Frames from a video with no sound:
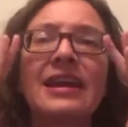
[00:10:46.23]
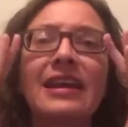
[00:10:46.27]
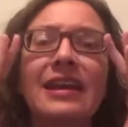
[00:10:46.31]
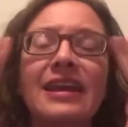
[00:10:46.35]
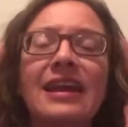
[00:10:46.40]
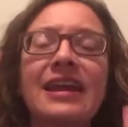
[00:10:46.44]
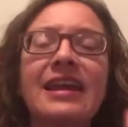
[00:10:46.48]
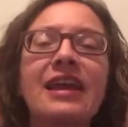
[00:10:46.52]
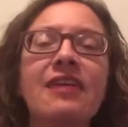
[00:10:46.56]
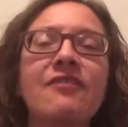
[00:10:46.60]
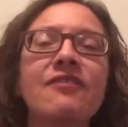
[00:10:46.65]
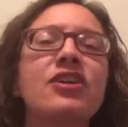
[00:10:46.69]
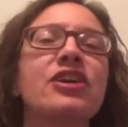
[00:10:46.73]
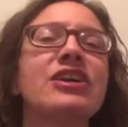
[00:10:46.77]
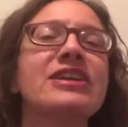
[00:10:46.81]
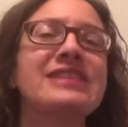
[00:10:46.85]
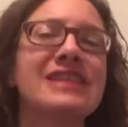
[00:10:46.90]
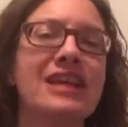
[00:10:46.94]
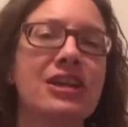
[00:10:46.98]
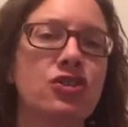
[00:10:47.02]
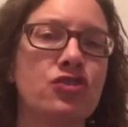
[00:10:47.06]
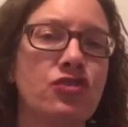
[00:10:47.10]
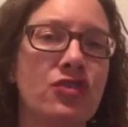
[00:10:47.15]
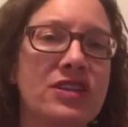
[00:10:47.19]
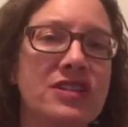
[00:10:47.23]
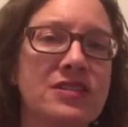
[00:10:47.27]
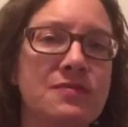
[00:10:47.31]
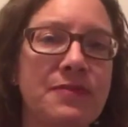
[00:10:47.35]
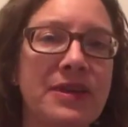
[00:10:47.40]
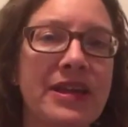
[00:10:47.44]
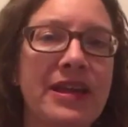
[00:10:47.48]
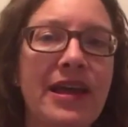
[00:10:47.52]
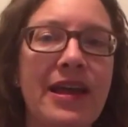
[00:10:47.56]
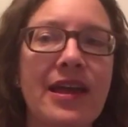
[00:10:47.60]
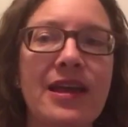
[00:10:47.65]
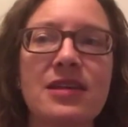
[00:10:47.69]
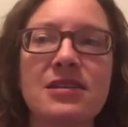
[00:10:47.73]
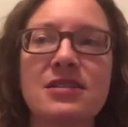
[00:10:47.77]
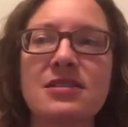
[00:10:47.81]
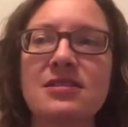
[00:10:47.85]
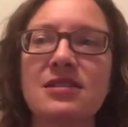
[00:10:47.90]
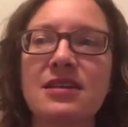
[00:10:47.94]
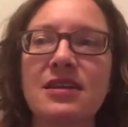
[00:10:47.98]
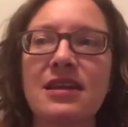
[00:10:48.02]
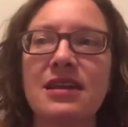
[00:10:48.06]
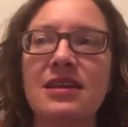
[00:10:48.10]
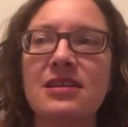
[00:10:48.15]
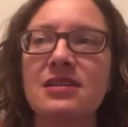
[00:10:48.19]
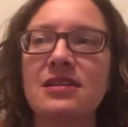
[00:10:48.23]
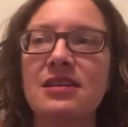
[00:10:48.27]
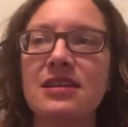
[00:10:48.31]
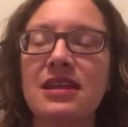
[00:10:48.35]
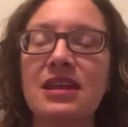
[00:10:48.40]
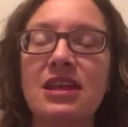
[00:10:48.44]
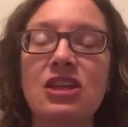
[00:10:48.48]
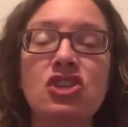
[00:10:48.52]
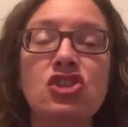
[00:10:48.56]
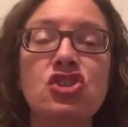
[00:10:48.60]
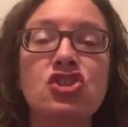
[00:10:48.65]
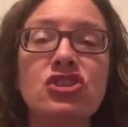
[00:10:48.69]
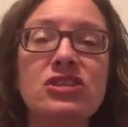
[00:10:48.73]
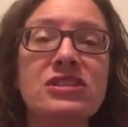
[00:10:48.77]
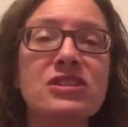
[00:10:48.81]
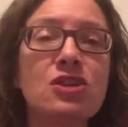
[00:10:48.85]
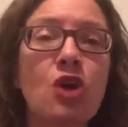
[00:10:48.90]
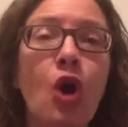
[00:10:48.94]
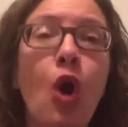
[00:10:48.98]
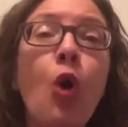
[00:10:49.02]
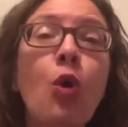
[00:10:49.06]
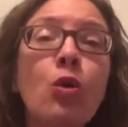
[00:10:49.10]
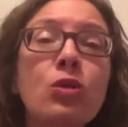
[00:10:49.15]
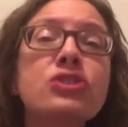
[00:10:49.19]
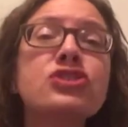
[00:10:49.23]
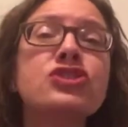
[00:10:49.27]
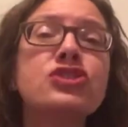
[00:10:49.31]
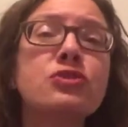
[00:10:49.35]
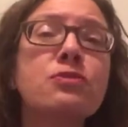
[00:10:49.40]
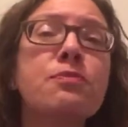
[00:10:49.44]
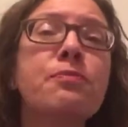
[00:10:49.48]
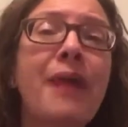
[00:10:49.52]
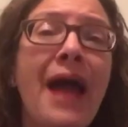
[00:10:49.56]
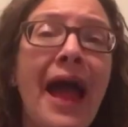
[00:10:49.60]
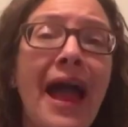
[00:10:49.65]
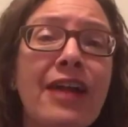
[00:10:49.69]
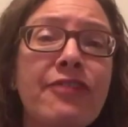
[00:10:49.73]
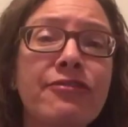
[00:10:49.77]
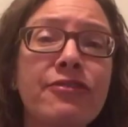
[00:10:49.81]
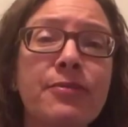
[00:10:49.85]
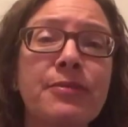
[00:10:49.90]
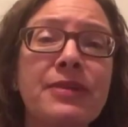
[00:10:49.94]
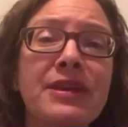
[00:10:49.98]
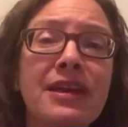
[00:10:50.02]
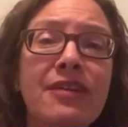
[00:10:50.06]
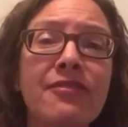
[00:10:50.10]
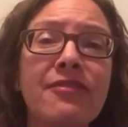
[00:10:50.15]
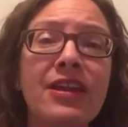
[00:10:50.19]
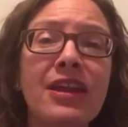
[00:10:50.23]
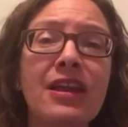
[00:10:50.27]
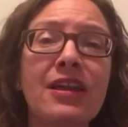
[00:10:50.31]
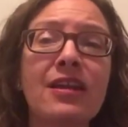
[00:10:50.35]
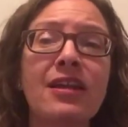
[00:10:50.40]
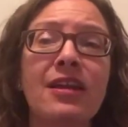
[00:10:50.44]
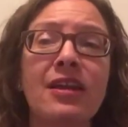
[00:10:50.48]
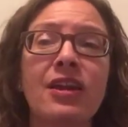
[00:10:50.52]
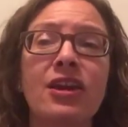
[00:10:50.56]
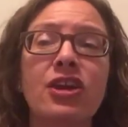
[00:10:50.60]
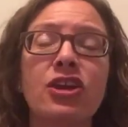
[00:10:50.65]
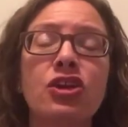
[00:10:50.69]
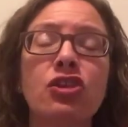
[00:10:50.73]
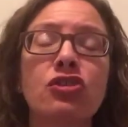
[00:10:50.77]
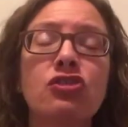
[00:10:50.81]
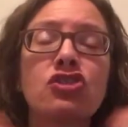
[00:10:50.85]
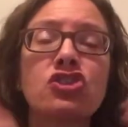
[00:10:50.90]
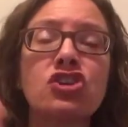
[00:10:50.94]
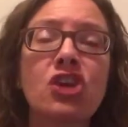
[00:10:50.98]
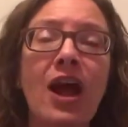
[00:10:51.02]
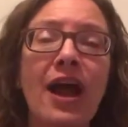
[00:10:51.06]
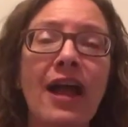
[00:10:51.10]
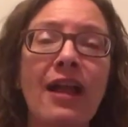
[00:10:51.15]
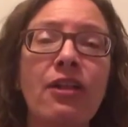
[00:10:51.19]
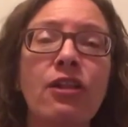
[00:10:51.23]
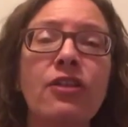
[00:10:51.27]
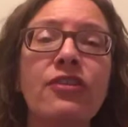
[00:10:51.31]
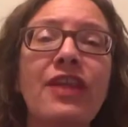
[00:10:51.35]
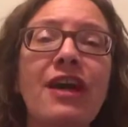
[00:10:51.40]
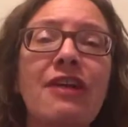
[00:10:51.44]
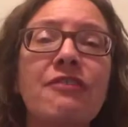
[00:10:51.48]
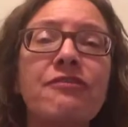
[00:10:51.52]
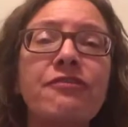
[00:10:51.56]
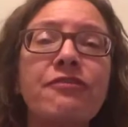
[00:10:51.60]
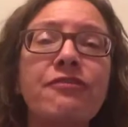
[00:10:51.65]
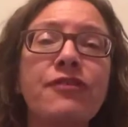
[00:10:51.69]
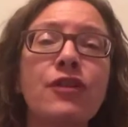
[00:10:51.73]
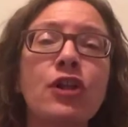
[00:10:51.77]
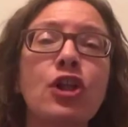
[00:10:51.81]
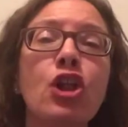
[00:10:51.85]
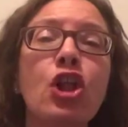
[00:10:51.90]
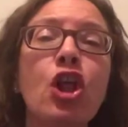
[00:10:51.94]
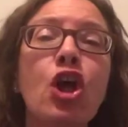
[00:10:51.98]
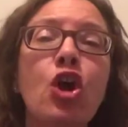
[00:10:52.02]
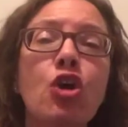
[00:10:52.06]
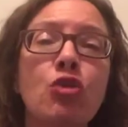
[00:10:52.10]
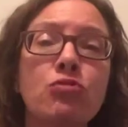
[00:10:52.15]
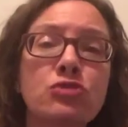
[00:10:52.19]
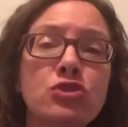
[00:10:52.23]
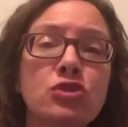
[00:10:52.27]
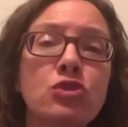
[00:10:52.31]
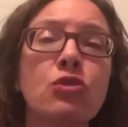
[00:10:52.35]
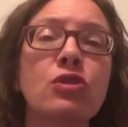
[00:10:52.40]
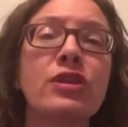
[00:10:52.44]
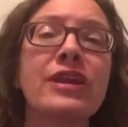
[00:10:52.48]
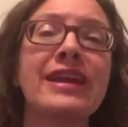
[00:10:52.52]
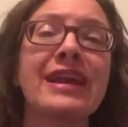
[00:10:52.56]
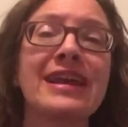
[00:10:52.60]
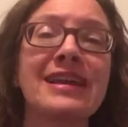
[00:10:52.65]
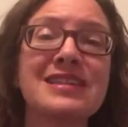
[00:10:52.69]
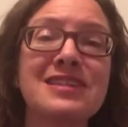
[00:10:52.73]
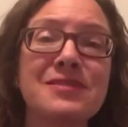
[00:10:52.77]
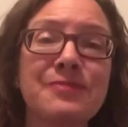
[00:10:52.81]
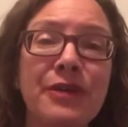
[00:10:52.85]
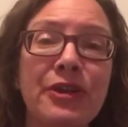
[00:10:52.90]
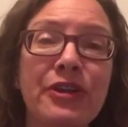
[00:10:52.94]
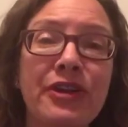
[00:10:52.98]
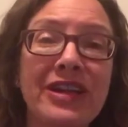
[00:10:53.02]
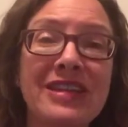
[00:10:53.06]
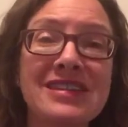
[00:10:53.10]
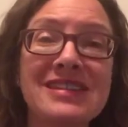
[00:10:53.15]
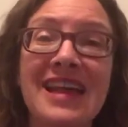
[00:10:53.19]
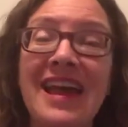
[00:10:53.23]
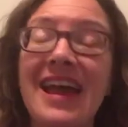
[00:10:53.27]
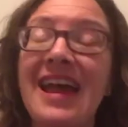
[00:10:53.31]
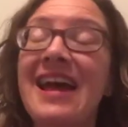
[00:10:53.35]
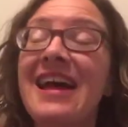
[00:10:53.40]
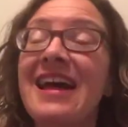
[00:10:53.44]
can get very dangerous, because it just holds you back from giving your child that full homeschooling experience